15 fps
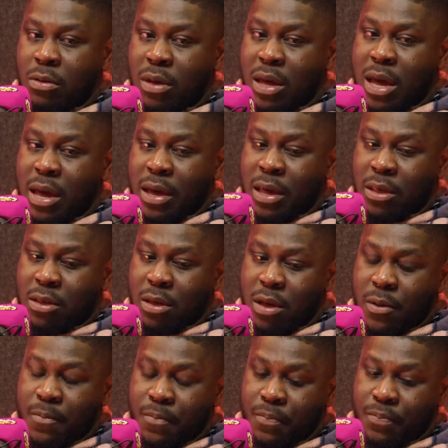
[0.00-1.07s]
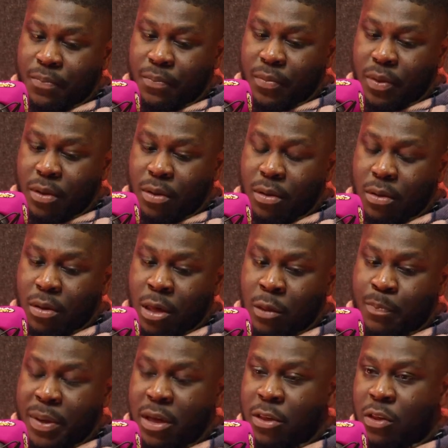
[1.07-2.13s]
yeah,
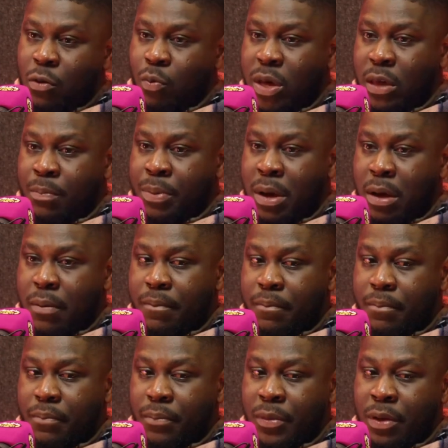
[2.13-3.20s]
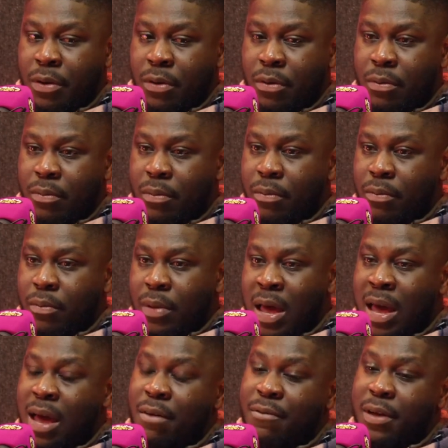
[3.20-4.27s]
it's bittersweet, but you know,
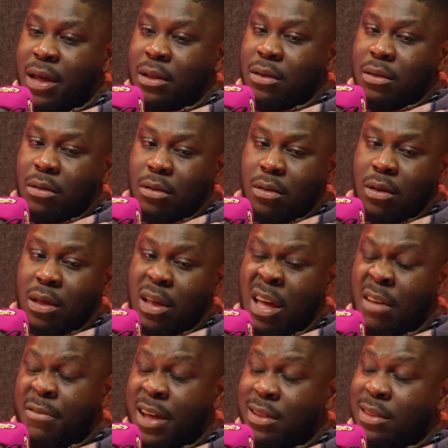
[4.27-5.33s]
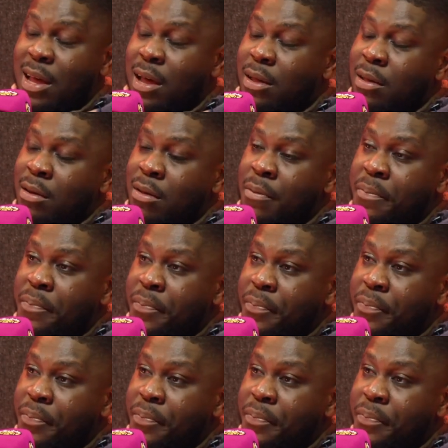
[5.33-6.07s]
I've had that, you know.